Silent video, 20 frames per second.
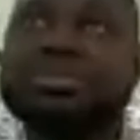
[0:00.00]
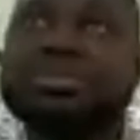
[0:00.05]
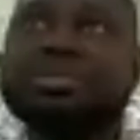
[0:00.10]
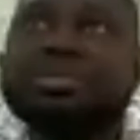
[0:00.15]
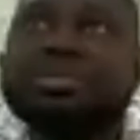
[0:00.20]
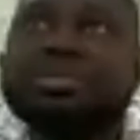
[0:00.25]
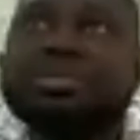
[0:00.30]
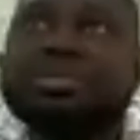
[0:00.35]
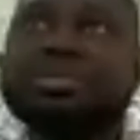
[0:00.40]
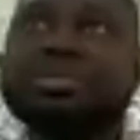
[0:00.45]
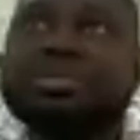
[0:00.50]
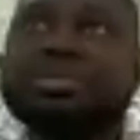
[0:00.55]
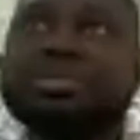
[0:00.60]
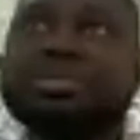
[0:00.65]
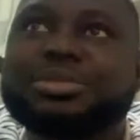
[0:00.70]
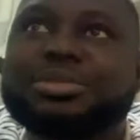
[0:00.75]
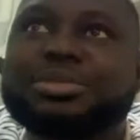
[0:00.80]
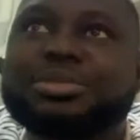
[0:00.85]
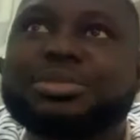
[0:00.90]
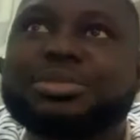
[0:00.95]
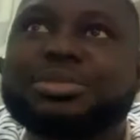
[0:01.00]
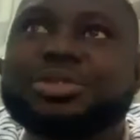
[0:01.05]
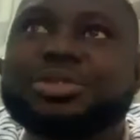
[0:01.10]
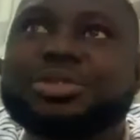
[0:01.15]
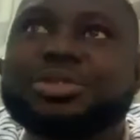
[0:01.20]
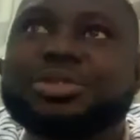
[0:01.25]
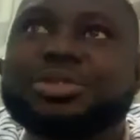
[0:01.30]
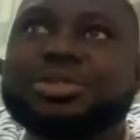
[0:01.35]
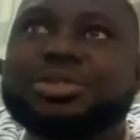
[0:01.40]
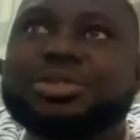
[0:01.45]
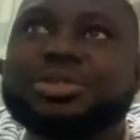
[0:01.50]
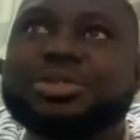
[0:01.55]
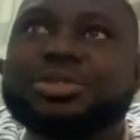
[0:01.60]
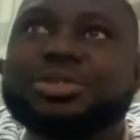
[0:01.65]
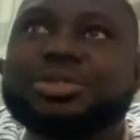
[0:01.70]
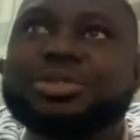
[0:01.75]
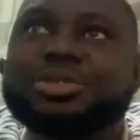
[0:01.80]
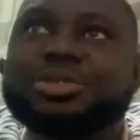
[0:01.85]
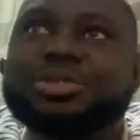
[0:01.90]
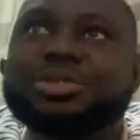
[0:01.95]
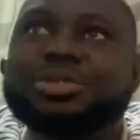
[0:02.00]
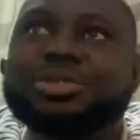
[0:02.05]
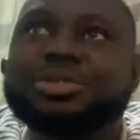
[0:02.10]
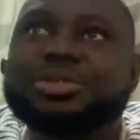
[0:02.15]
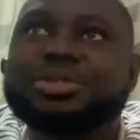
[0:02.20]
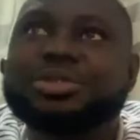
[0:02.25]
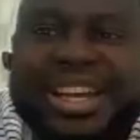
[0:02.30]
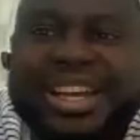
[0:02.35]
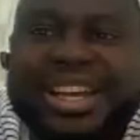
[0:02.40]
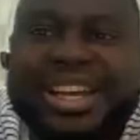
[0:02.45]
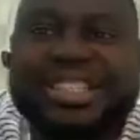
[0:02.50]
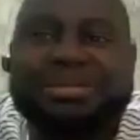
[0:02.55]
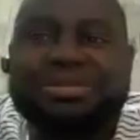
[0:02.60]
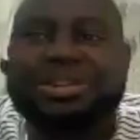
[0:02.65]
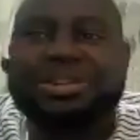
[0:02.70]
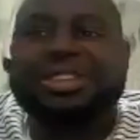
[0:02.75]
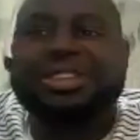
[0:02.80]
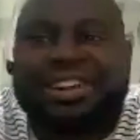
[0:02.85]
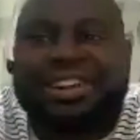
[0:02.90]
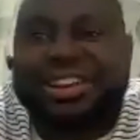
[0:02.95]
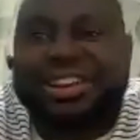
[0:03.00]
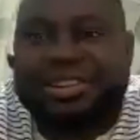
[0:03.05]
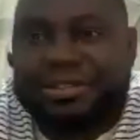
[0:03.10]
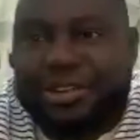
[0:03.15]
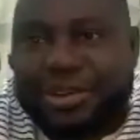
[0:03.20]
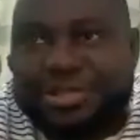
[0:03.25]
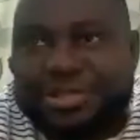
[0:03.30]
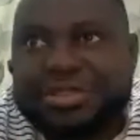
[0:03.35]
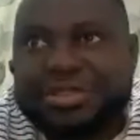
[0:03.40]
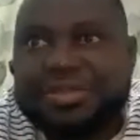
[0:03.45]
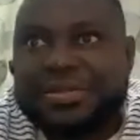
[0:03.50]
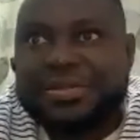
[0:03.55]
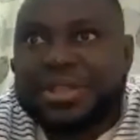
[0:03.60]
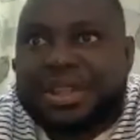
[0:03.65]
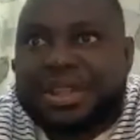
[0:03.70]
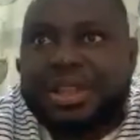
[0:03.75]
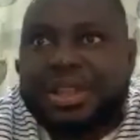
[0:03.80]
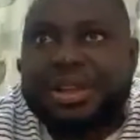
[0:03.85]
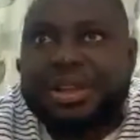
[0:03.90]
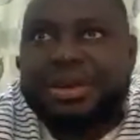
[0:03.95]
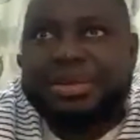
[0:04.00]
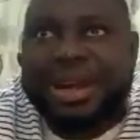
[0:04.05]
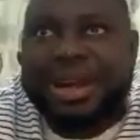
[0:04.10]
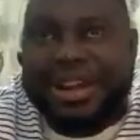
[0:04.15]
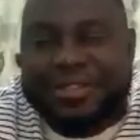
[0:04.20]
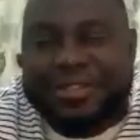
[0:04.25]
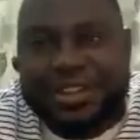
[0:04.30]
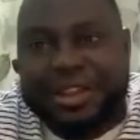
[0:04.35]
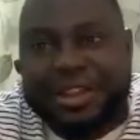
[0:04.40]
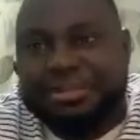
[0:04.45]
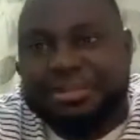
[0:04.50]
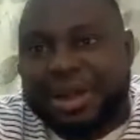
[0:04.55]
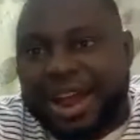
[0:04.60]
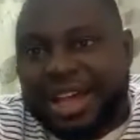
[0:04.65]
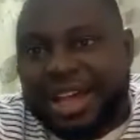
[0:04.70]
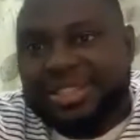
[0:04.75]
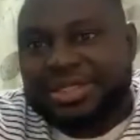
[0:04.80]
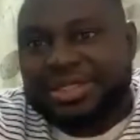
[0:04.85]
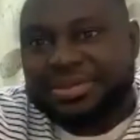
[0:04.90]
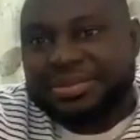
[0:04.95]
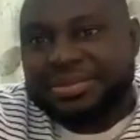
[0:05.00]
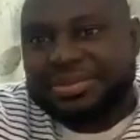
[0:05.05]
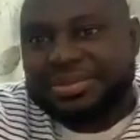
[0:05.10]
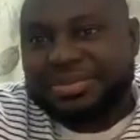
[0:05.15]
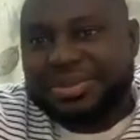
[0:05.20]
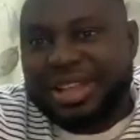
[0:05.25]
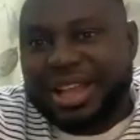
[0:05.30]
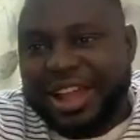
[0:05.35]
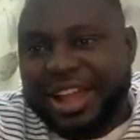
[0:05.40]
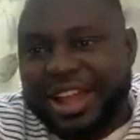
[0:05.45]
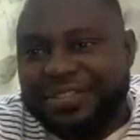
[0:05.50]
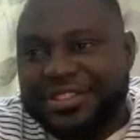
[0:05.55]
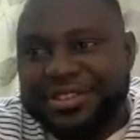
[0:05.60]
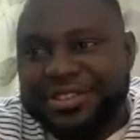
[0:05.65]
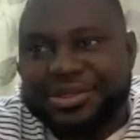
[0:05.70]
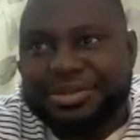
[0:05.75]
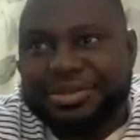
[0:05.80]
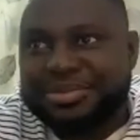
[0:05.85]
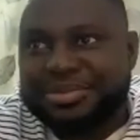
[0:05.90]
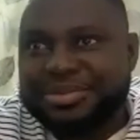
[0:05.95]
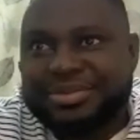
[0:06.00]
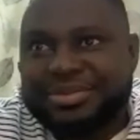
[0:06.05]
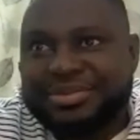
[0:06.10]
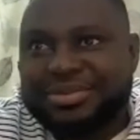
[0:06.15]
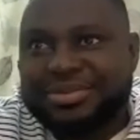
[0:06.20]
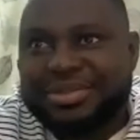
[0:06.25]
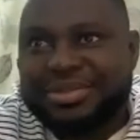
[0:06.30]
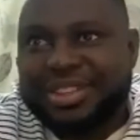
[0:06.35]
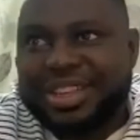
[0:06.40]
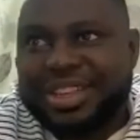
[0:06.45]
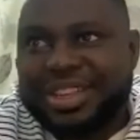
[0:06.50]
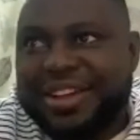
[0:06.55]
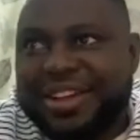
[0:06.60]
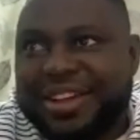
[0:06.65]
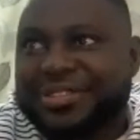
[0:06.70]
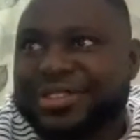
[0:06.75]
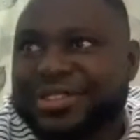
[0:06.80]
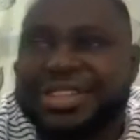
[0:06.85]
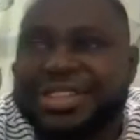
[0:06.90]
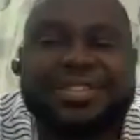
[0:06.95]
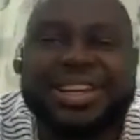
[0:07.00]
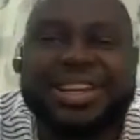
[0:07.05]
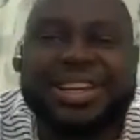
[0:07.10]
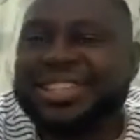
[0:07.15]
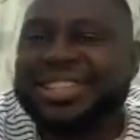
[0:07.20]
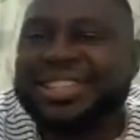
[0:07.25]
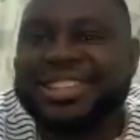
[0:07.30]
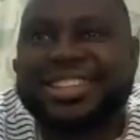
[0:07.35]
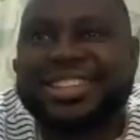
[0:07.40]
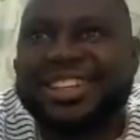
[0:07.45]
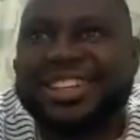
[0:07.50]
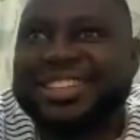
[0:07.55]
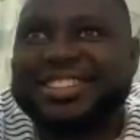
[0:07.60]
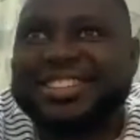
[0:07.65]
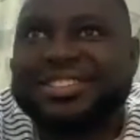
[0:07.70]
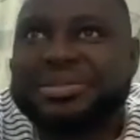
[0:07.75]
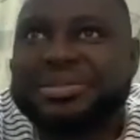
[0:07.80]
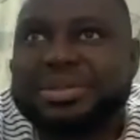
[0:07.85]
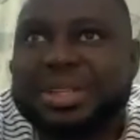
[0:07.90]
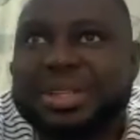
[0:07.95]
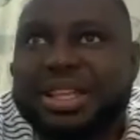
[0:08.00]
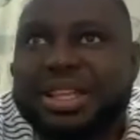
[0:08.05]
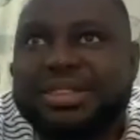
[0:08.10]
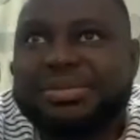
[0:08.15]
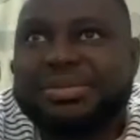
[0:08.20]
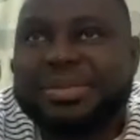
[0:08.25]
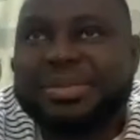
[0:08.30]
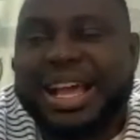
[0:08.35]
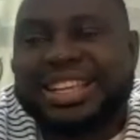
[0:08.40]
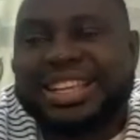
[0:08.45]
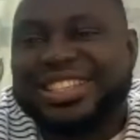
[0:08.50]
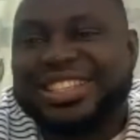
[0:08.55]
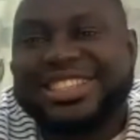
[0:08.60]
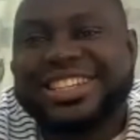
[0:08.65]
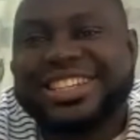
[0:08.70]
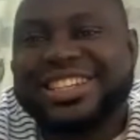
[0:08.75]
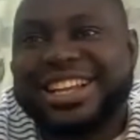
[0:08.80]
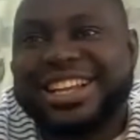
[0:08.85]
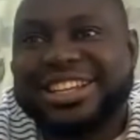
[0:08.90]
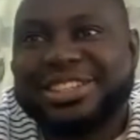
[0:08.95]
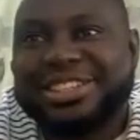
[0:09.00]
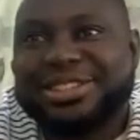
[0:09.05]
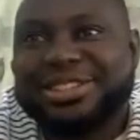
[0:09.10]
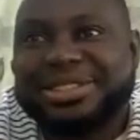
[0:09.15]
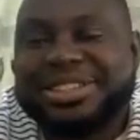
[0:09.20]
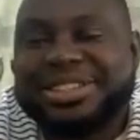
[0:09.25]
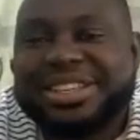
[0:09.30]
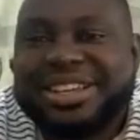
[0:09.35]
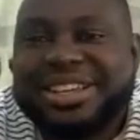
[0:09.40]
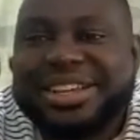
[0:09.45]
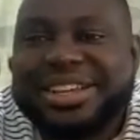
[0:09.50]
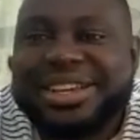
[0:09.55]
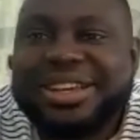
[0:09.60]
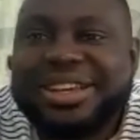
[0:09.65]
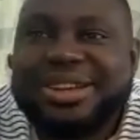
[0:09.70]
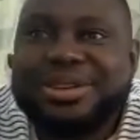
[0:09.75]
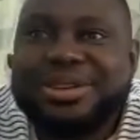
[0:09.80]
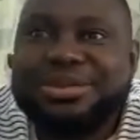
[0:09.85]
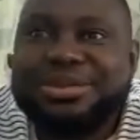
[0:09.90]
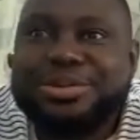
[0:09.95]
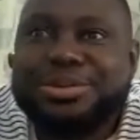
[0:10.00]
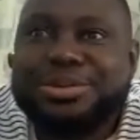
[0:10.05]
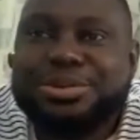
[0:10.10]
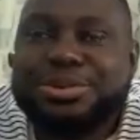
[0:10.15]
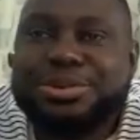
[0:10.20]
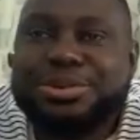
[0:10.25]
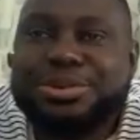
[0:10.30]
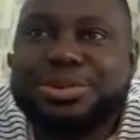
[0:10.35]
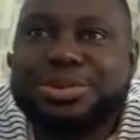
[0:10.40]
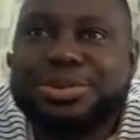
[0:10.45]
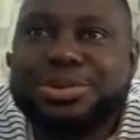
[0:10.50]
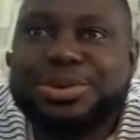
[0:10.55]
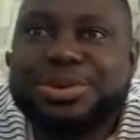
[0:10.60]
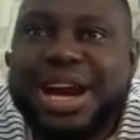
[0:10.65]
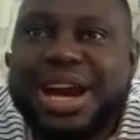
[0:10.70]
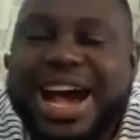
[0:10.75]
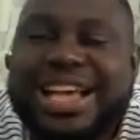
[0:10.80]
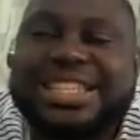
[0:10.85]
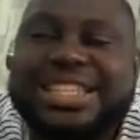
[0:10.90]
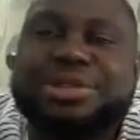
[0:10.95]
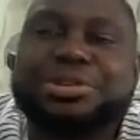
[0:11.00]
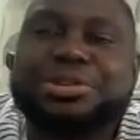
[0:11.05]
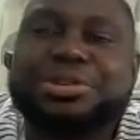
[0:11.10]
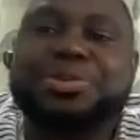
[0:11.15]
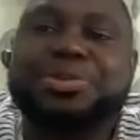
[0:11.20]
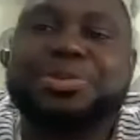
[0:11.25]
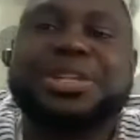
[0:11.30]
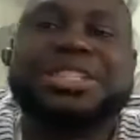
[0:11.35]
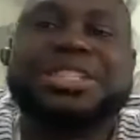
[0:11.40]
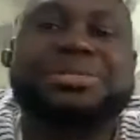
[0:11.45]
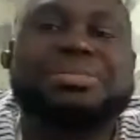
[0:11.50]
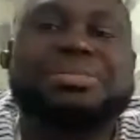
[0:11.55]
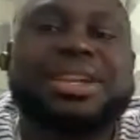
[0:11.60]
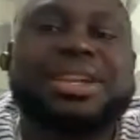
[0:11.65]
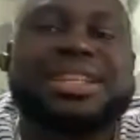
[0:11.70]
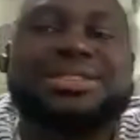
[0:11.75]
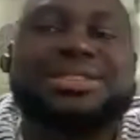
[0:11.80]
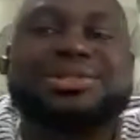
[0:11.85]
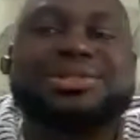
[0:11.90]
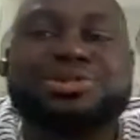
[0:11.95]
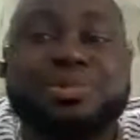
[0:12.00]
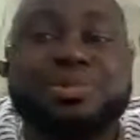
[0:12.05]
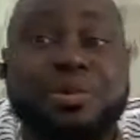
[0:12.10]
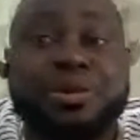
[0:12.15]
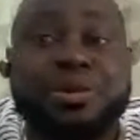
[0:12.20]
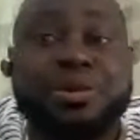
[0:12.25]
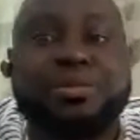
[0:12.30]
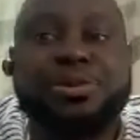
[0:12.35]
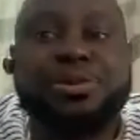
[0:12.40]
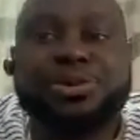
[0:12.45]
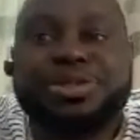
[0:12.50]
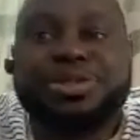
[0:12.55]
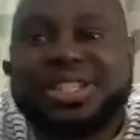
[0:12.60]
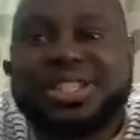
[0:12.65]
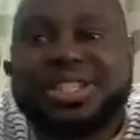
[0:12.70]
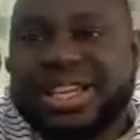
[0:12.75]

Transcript: George, I think, yes, I'm not directly involved, but I feel embarrassed. I feel devastated. And as a journalist who has a responsibility to promote